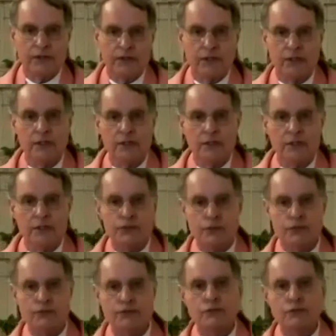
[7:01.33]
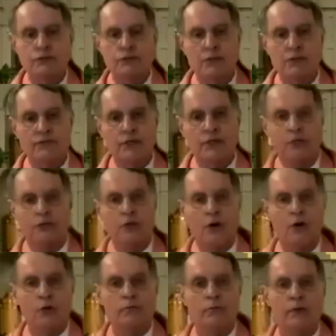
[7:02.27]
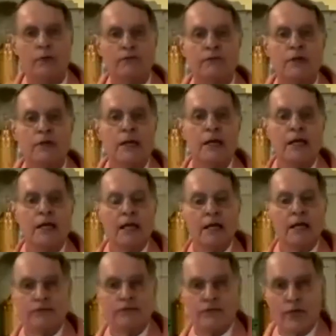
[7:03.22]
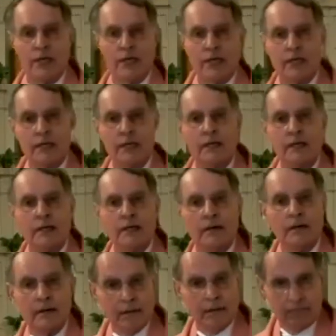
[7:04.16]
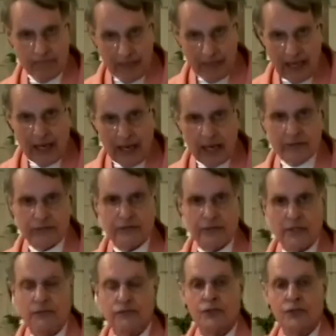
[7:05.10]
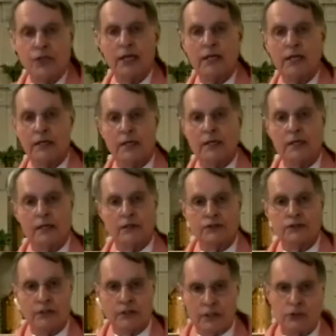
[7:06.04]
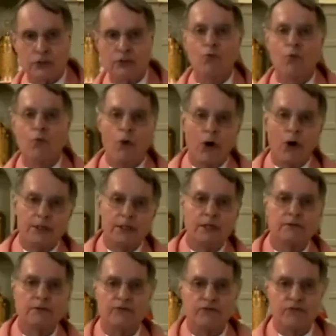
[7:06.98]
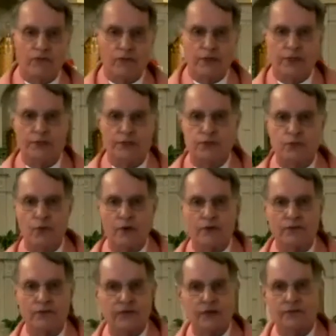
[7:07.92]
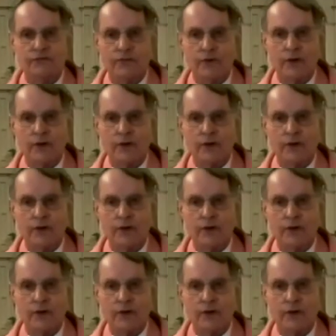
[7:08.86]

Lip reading: with the Sisters of the Atonement and saying Mass each day in English, and then just walking the streets where St.